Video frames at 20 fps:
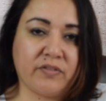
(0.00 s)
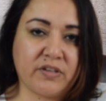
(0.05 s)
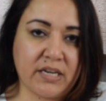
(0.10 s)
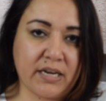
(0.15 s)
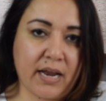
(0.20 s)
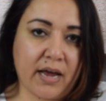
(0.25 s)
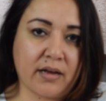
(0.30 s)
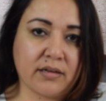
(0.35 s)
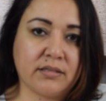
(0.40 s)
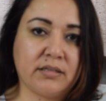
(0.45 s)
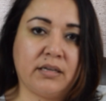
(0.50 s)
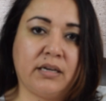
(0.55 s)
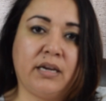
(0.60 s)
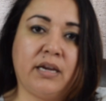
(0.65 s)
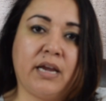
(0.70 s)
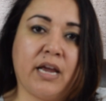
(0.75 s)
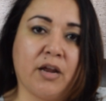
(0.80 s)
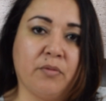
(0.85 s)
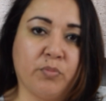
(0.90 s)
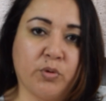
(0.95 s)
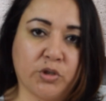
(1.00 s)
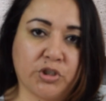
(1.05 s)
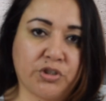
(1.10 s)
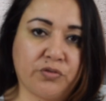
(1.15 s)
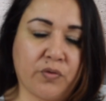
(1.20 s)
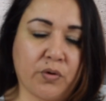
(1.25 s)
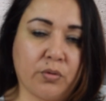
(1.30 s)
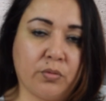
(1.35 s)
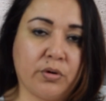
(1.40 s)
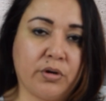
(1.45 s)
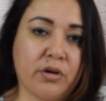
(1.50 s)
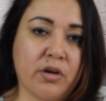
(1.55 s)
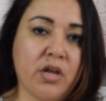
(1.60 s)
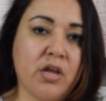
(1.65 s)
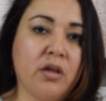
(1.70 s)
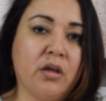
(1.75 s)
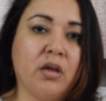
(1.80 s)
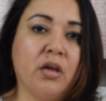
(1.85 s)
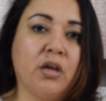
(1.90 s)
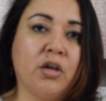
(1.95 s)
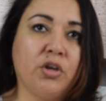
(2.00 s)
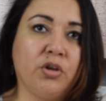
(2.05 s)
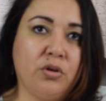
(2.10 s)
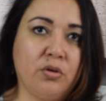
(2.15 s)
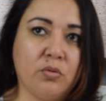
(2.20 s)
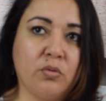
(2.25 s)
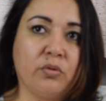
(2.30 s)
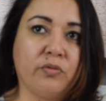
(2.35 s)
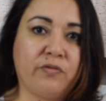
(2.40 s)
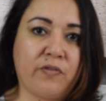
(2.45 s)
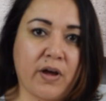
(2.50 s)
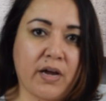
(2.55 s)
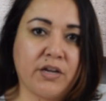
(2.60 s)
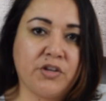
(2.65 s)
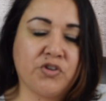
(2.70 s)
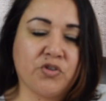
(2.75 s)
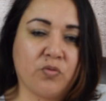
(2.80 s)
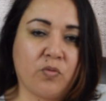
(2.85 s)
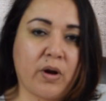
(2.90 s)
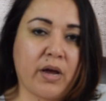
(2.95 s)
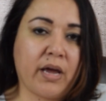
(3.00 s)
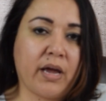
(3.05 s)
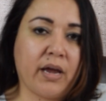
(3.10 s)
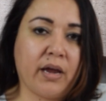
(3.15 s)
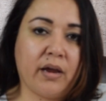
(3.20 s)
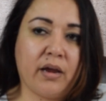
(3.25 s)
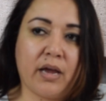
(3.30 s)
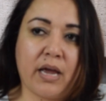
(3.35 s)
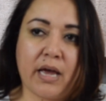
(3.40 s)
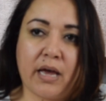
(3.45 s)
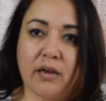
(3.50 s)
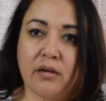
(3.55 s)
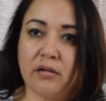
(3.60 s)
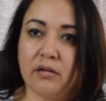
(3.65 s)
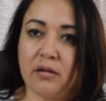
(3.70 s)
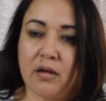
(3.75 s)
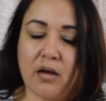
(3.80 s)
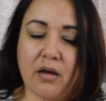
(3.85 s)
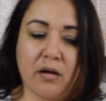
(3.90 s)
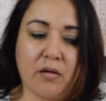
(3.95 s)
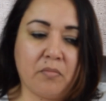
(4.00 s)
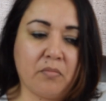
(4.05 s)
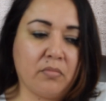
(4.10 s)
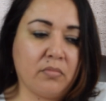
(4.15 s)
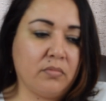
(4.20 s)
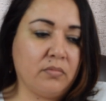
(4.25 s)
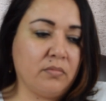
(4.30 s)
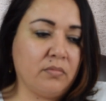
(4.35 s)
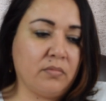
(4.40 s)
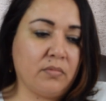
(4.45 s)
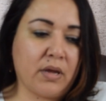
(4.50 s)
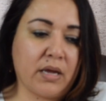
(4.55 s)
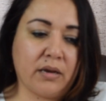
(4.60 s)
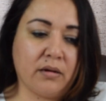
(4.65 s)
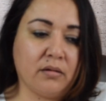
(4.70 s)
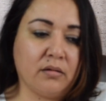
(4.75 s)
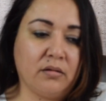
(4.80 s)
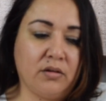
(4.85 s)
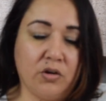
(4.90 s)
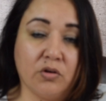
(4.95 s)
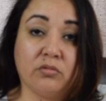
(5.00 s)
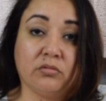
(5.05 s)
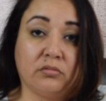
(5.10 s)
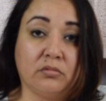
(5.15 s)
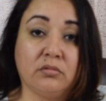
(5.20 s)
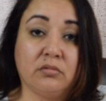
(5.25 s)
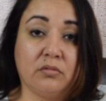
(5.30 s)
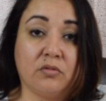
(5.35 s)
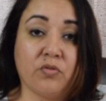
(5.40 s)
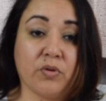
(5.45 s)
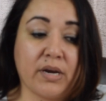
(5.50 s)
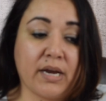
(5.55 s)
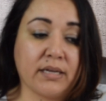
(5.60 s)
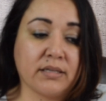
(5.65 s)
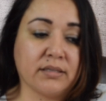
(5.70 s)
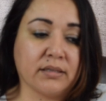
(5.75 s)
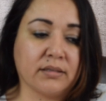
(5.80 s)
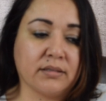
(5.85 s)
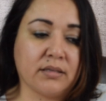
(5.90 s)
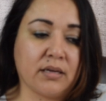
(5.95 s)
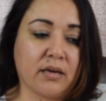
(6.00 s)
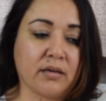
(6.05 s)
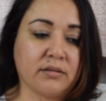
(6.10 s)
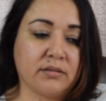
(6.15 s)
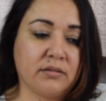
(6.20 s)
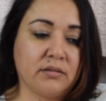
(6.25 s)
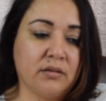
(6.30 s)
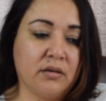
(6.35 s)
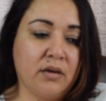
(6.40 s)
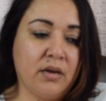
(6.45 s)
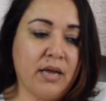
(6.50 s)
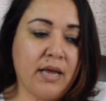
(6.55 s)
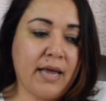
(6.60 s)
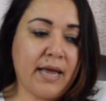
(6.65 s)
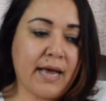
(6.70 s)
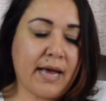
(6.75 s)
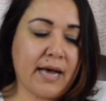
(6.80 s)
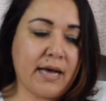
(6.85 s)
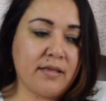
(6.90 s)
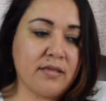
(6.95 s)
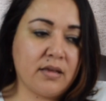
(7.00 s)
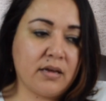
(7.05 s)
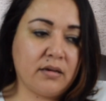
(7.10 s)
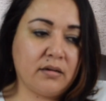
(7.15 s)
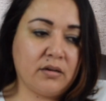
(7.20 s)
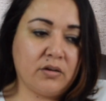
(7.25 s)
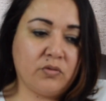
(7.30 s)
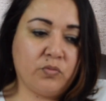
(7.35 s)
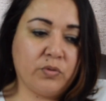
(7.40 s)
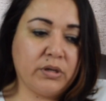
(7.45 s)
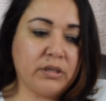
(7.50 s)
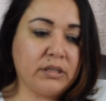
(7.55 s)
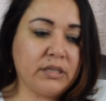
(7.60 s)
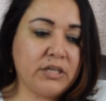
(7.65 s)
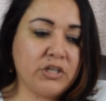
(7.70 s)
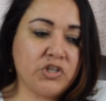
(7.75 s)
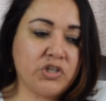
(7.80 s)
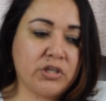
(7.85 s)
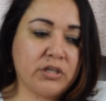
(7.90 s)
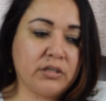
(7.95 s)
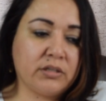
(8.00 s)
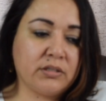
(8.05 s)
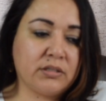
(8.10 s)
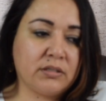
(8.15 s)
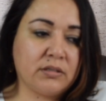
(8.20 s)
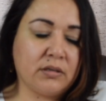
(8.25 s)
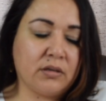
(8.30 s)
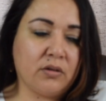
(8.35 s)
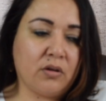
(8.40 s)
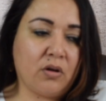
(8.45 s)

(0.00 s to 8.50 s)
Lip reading: tenacity and push forward. You will find your way, and you'll create success. And then really just